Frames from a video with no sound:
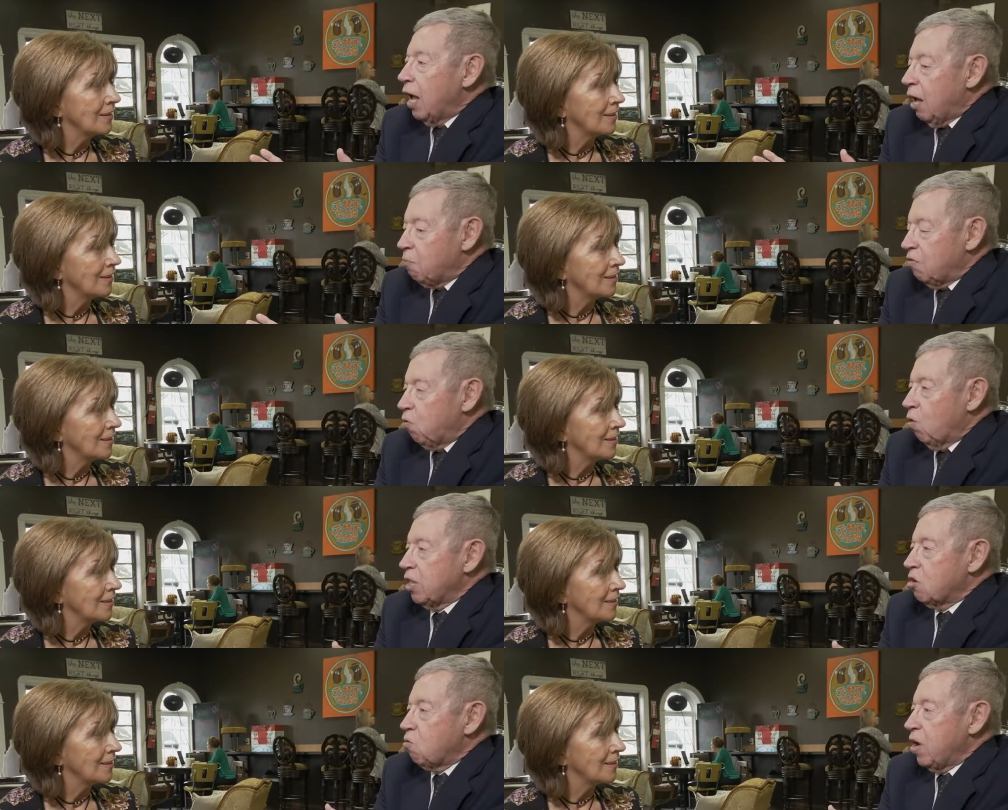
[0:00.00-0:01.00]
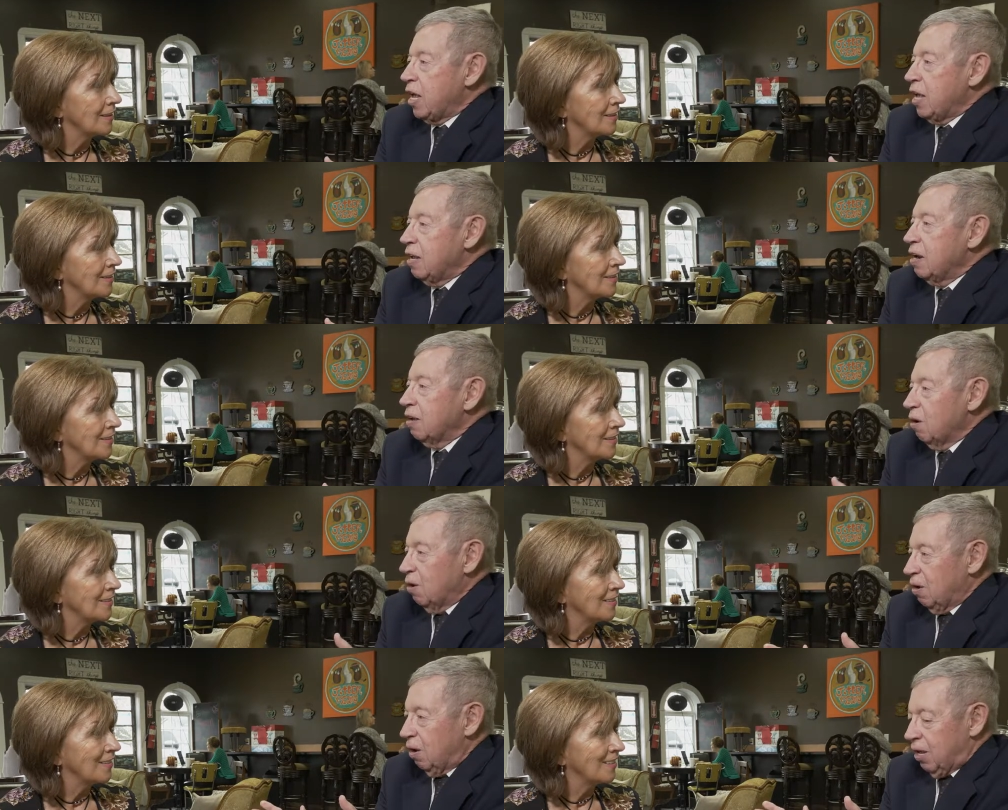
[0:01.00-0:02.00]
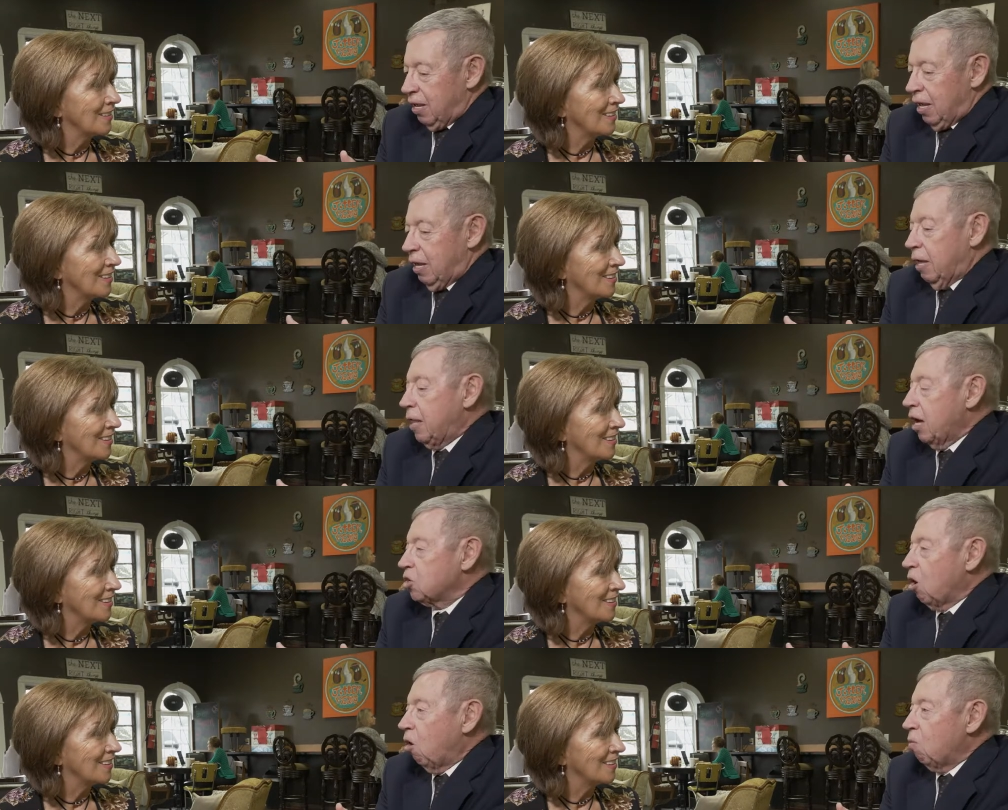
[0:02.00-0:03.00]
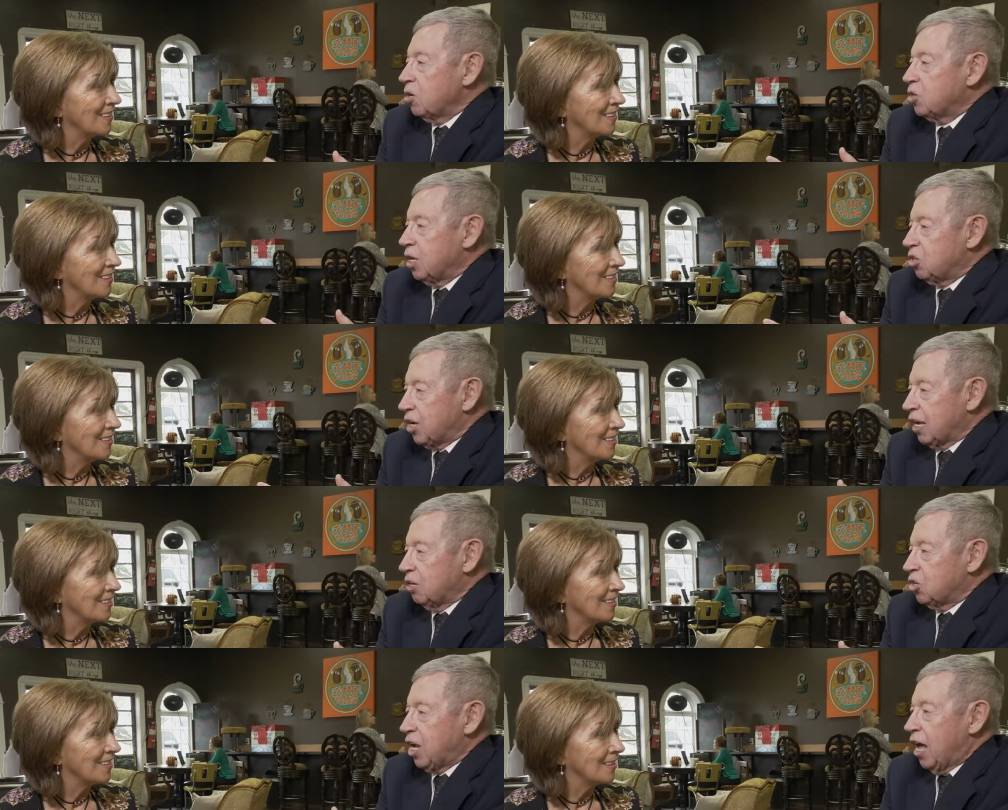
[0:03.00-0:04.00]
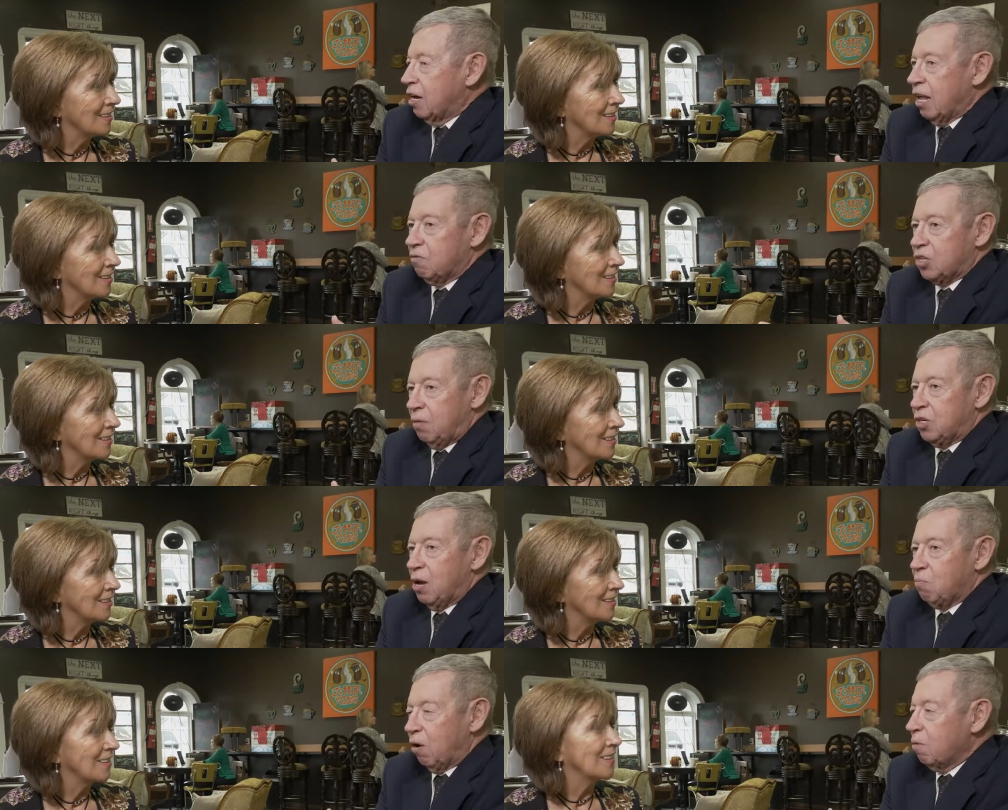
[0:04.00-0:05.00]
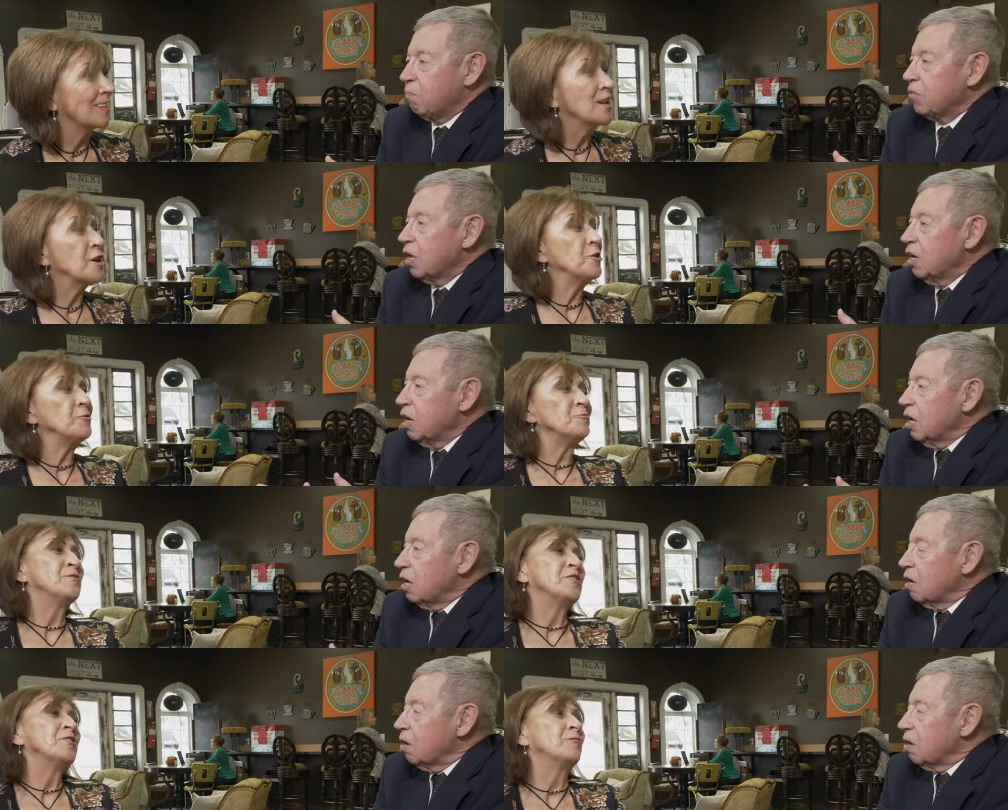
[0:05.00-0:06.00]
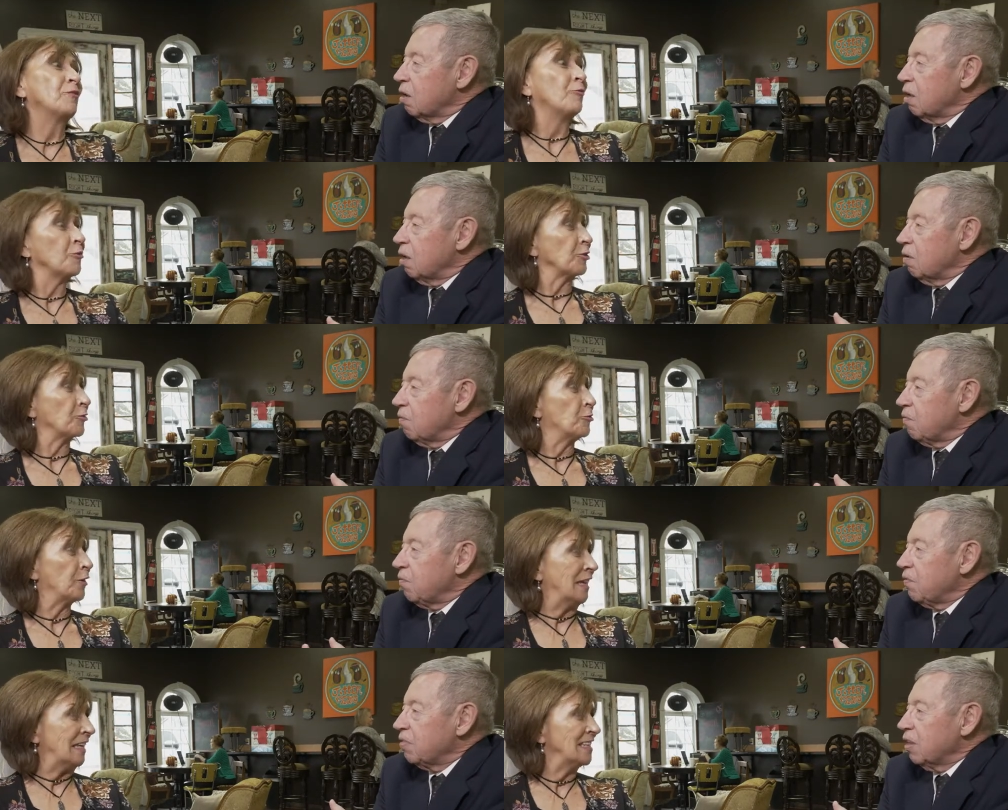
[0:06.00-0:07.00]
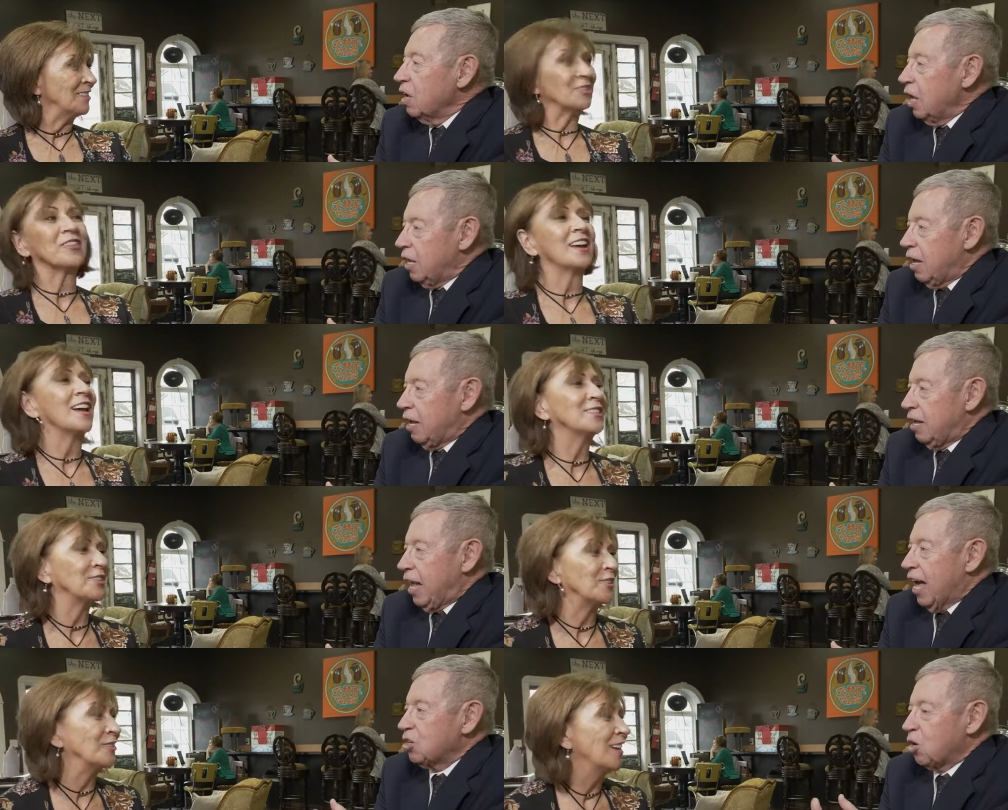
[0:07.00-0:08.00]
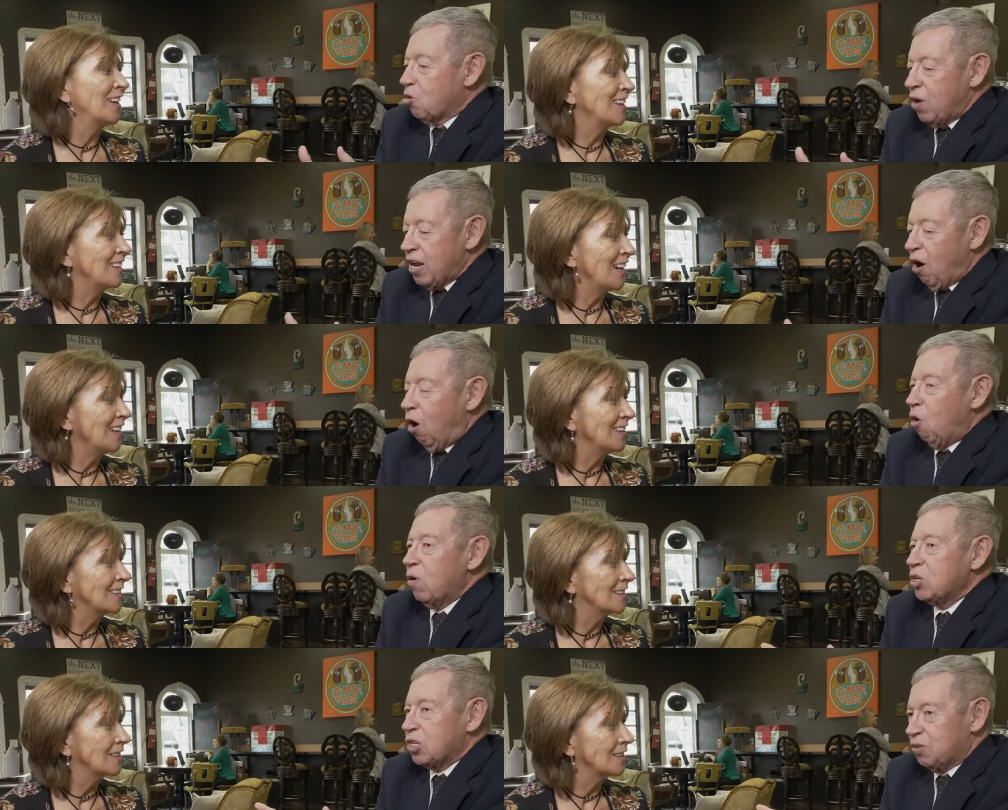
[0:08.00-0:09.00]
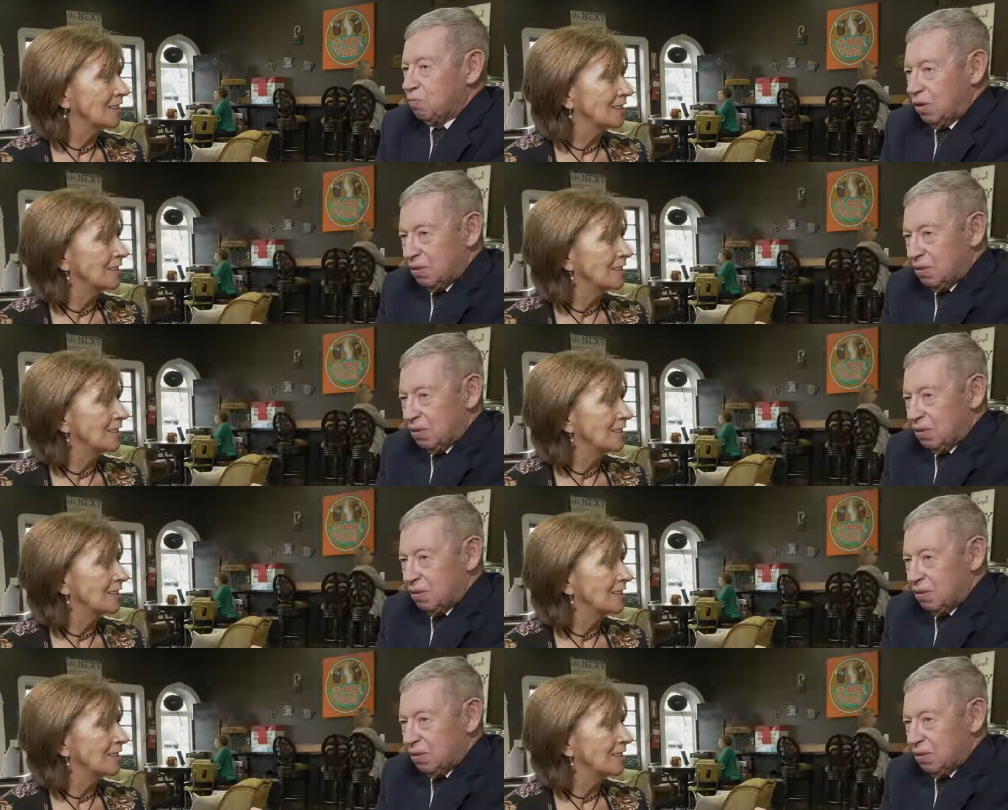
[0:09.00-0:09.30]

Speaker 1: uh, before the Queen, and that's always the second Saturday of September.
Speaker 2: Who knew? Before the Queen, so they got. Yes, the Queen yeah. always.